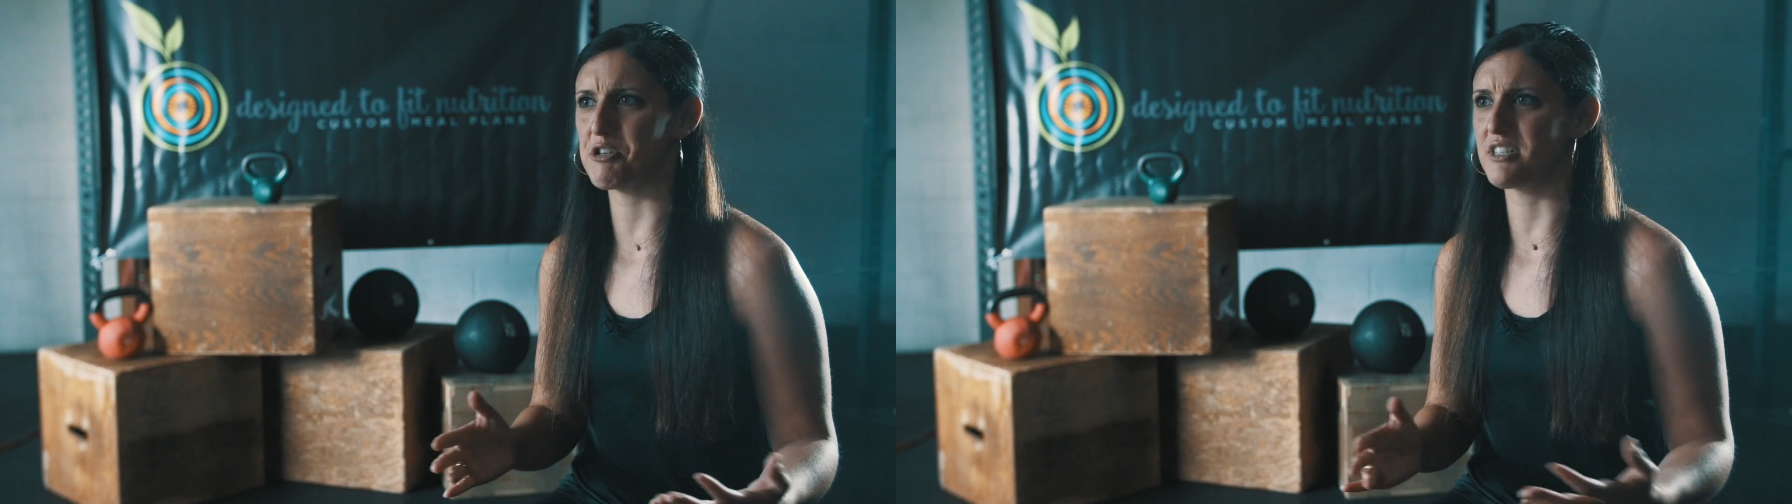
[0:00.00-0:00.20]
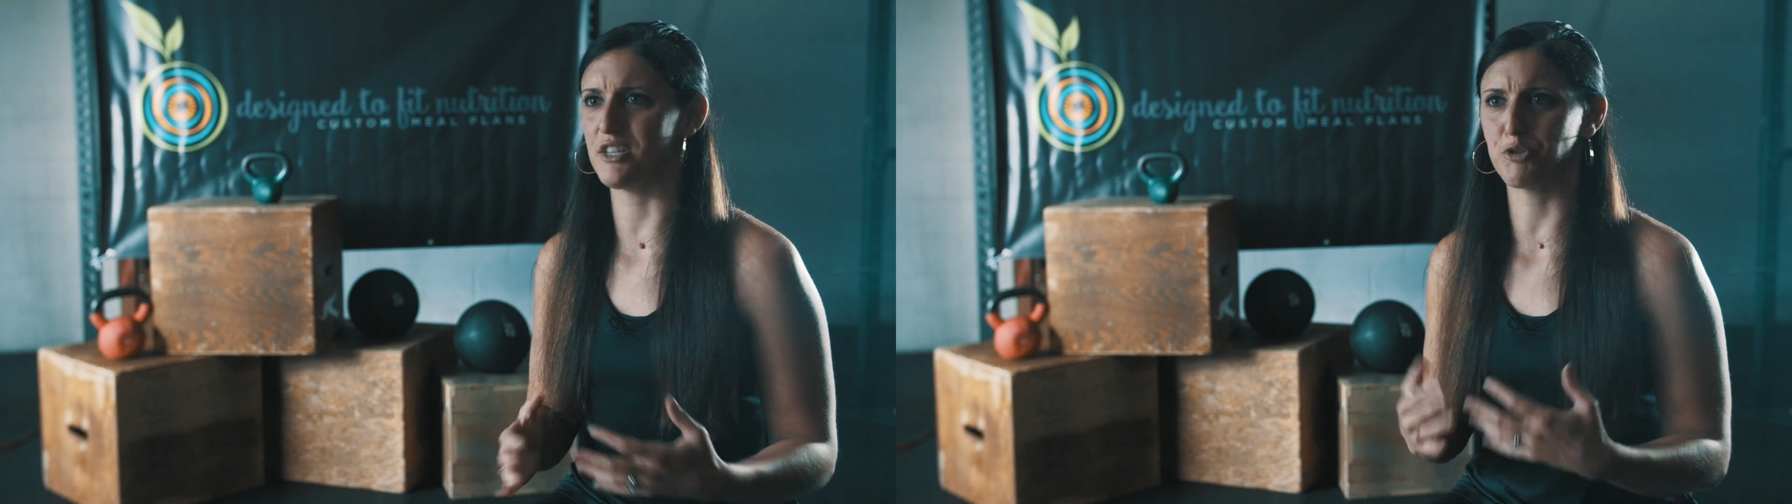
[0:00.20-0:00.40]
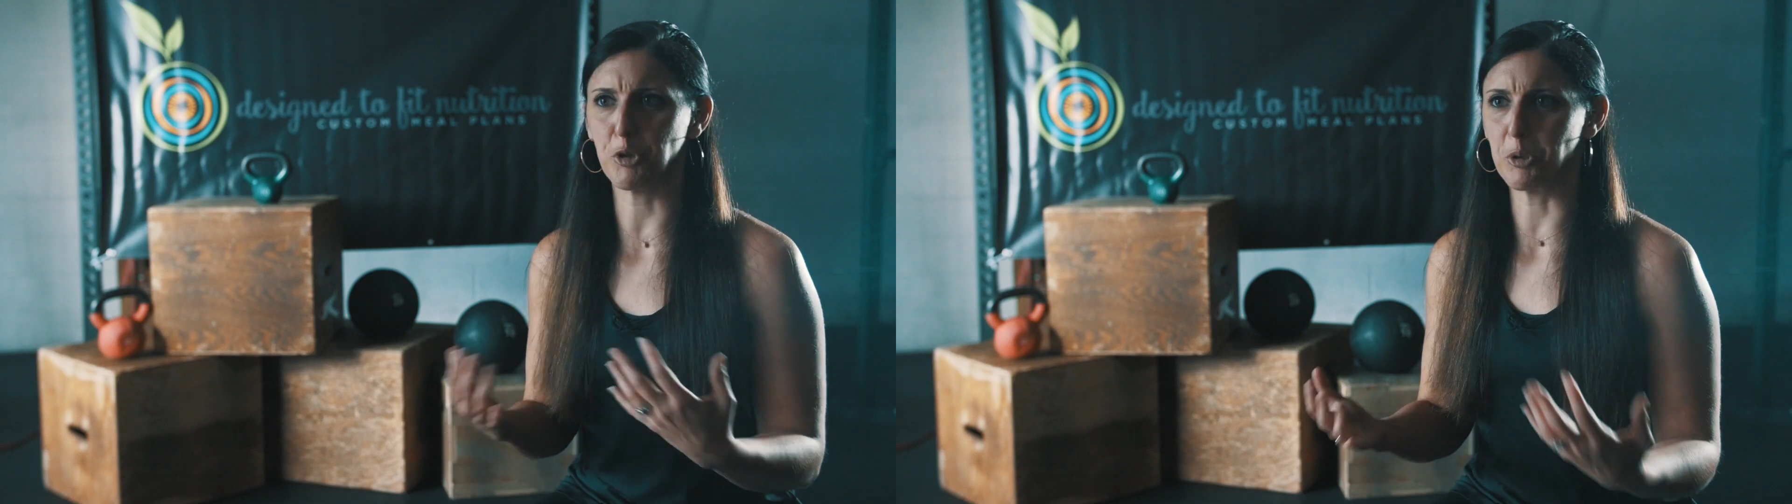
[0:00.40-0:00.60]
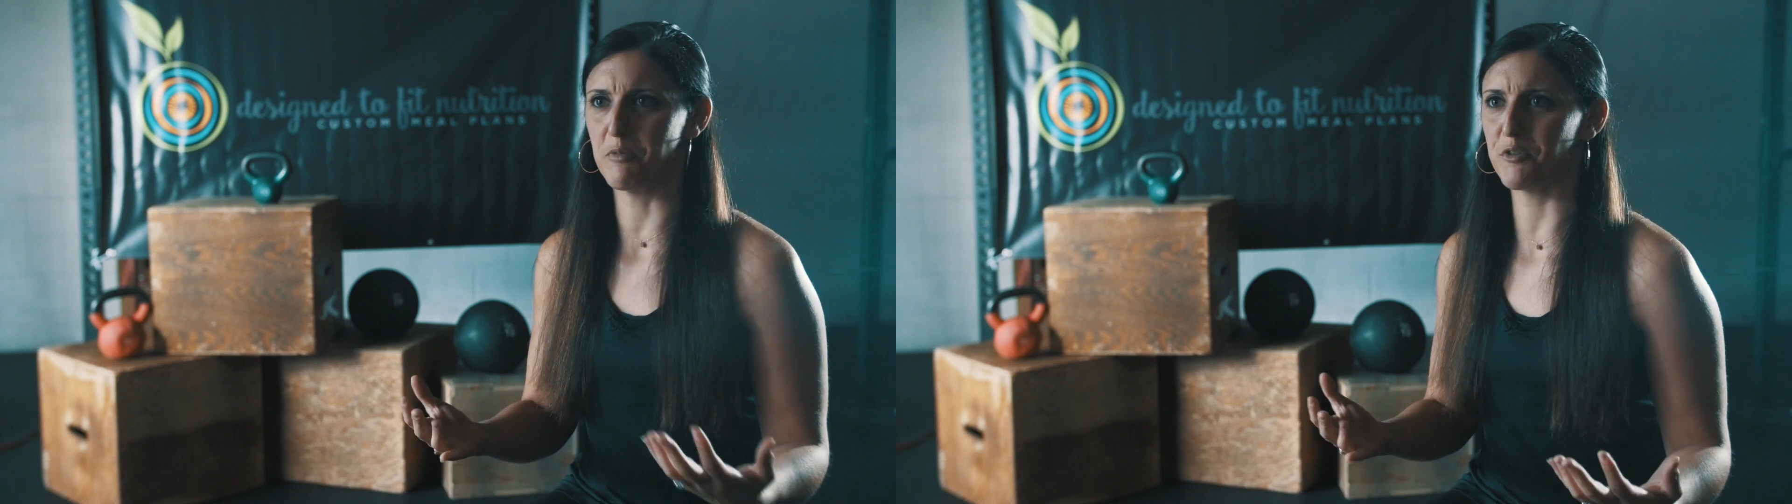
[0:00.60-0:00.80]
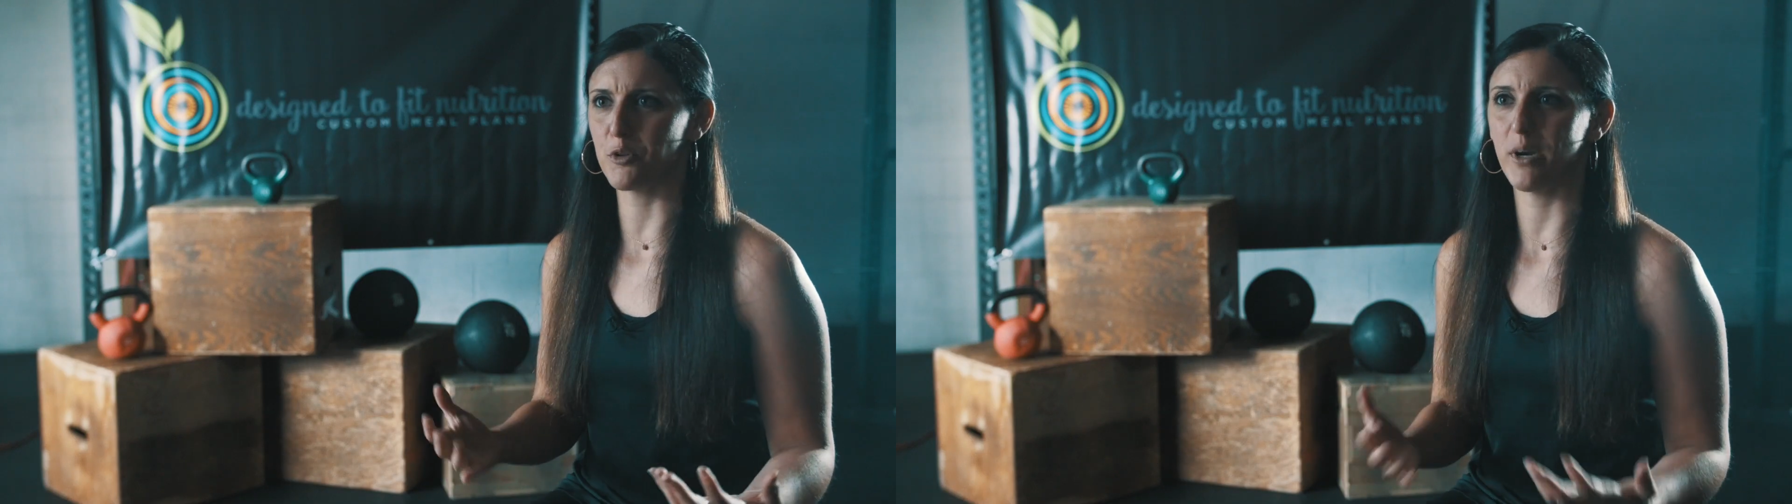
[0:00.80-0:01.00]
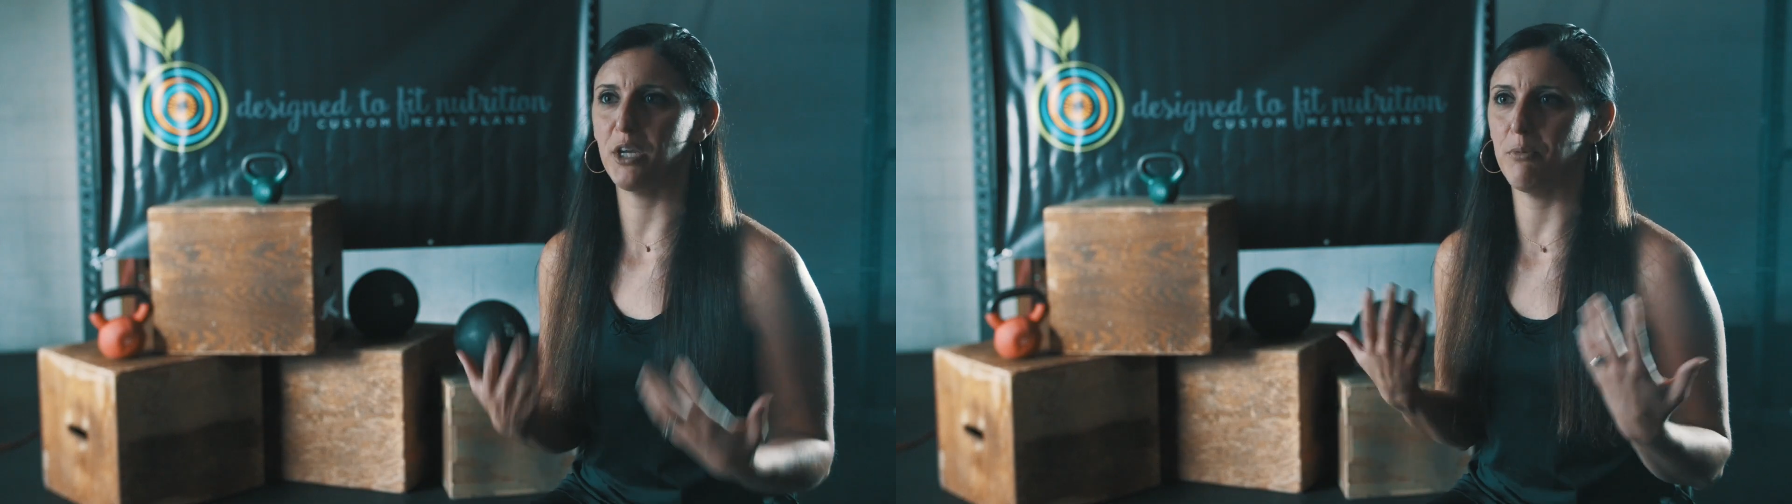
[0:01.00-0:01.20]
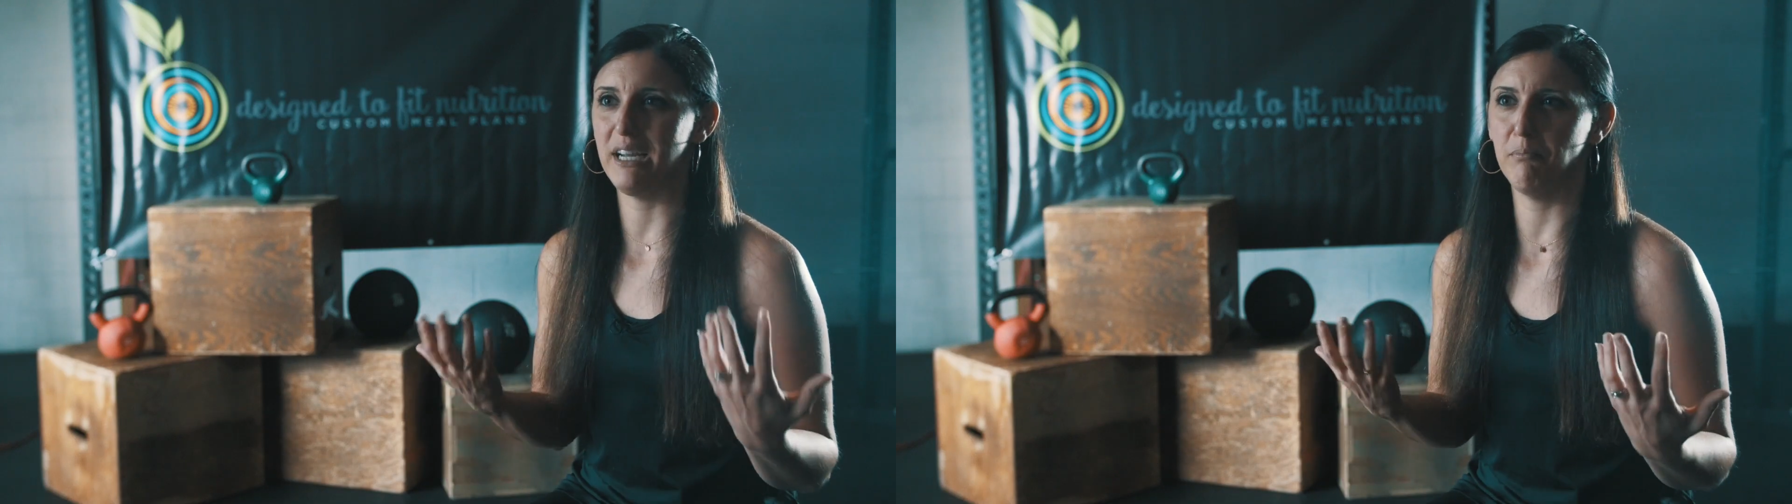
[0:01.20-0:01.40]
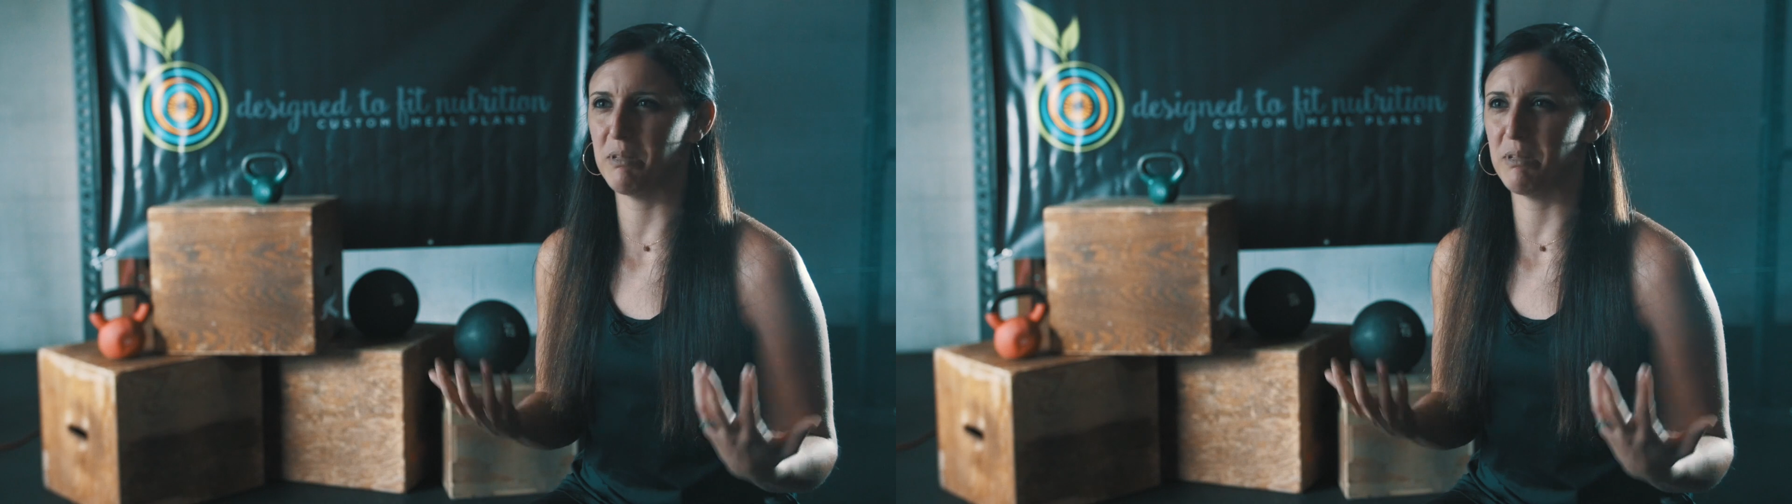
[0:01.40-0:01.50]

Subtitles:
just a term for the way you eat,